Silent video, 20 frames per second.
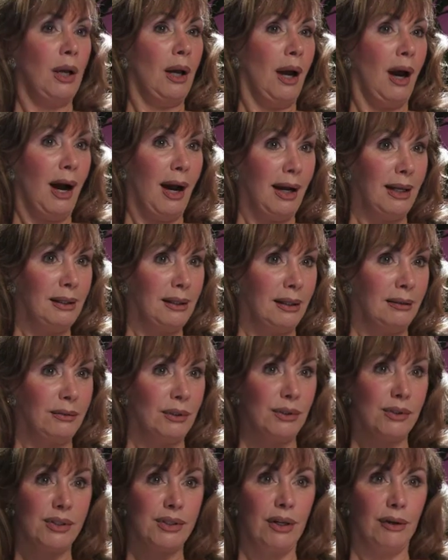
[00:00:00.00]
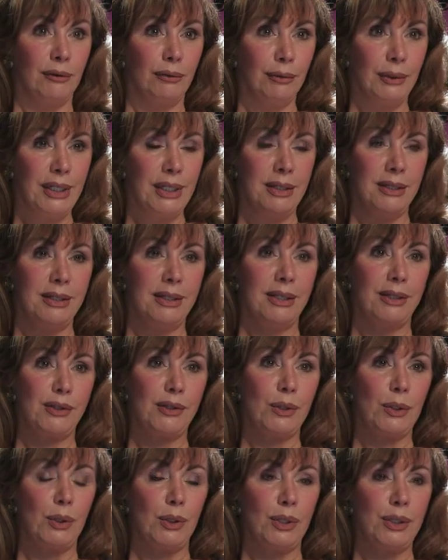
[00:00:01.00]
high levels of written
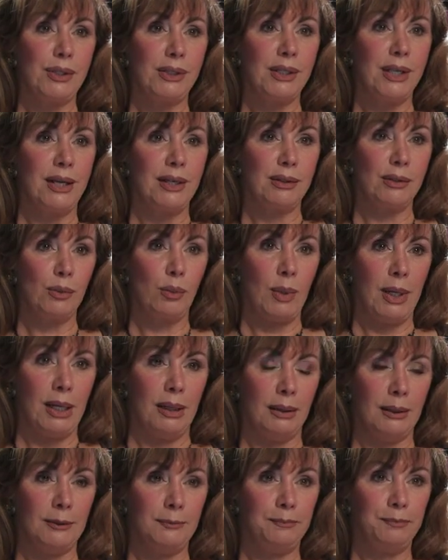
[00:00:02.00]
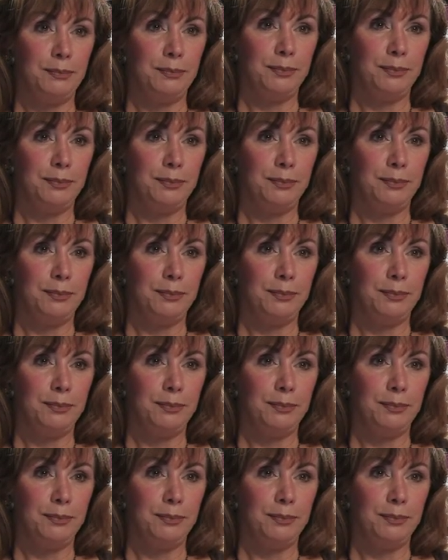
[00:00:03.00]
discourse as well.